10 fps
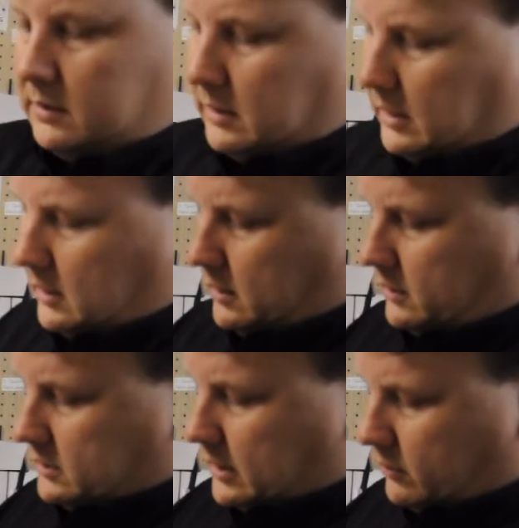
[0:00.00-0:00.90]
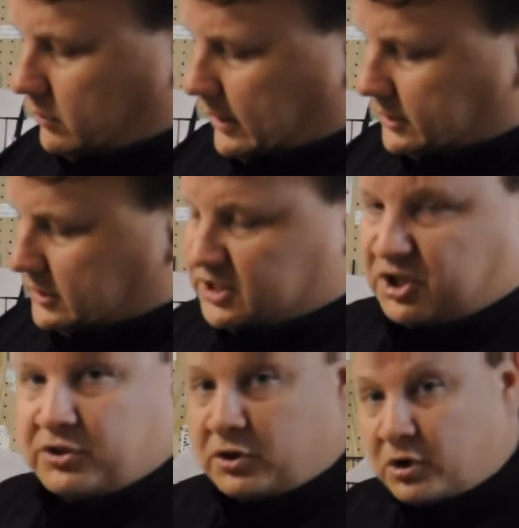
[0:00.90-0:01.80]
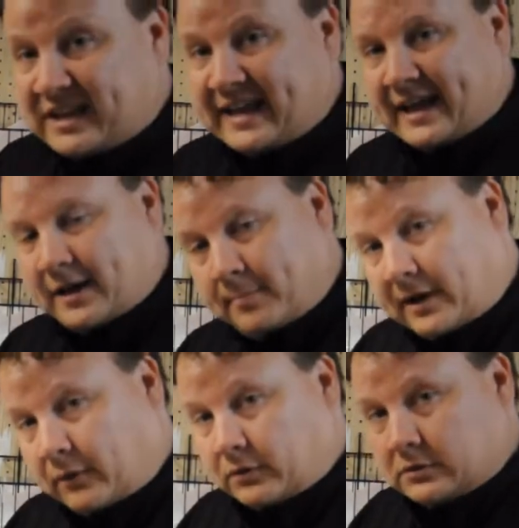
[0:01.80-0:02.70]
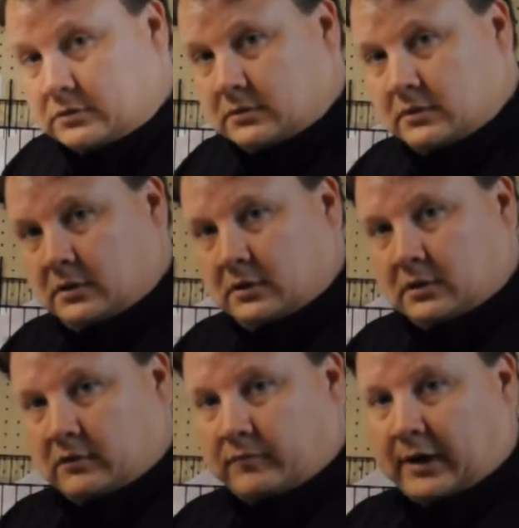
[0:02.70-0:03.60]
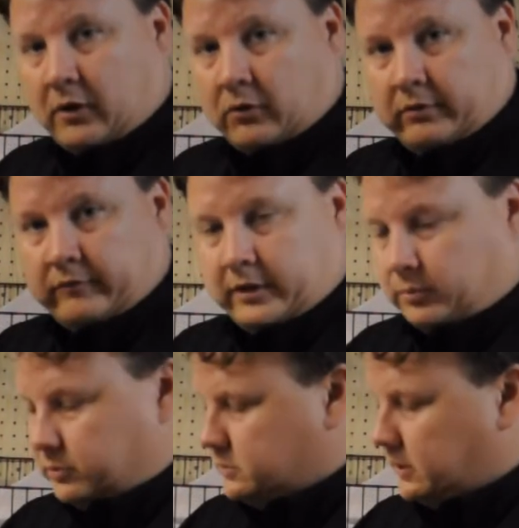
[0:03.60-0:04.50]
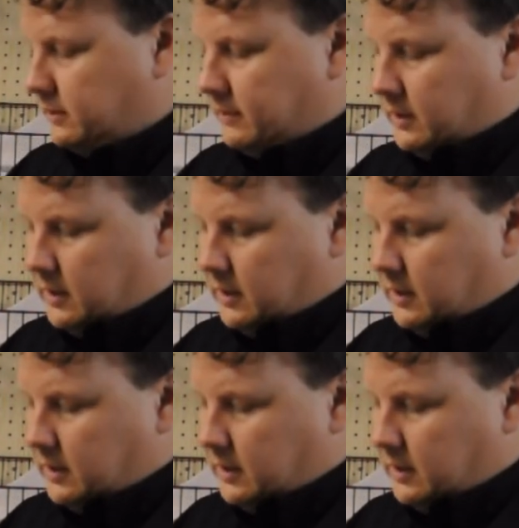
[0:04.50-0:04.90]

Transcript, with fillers: And this guy actually has 30 amp hours of power available inside.